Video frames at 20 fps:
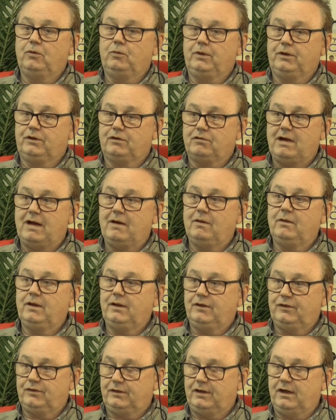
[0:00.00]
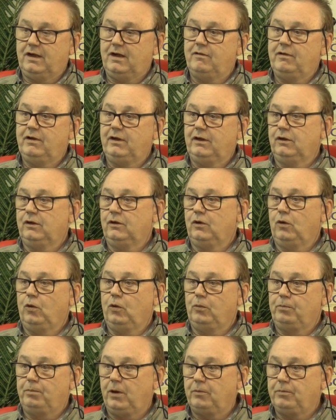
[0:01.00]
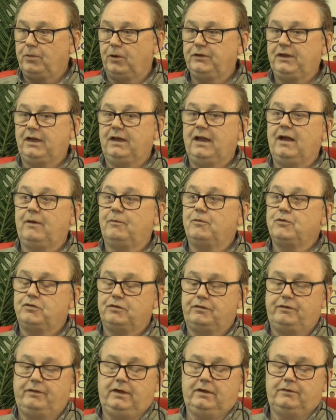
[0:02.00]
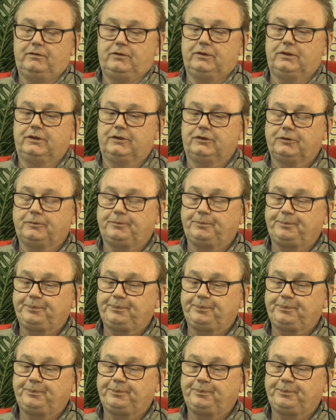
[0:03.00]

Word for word: with growling, staring, or, yeah. or body language mm. of fearfulness.